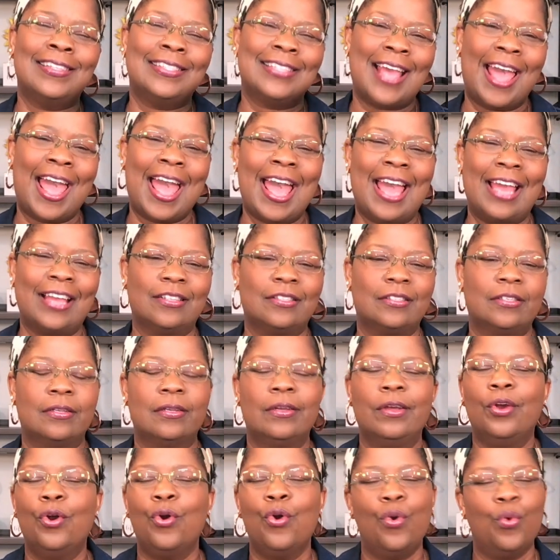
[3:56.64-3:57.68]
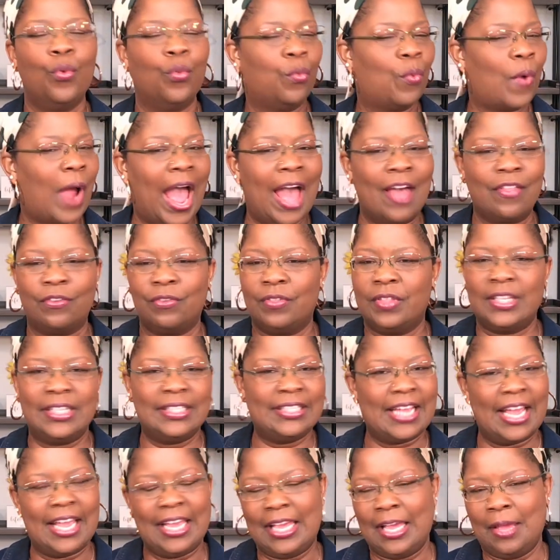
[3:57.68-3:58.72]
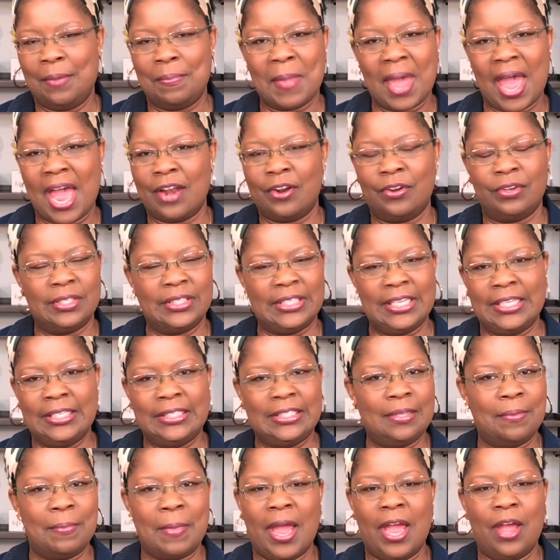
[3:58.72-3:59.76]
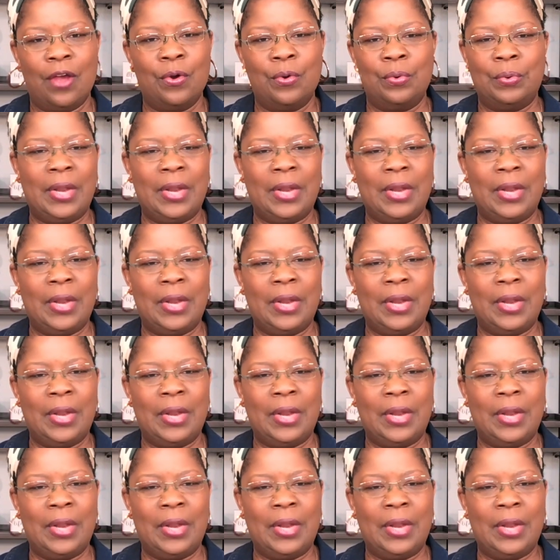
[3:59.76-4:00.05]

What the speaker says: to act, rather than taking matters into my own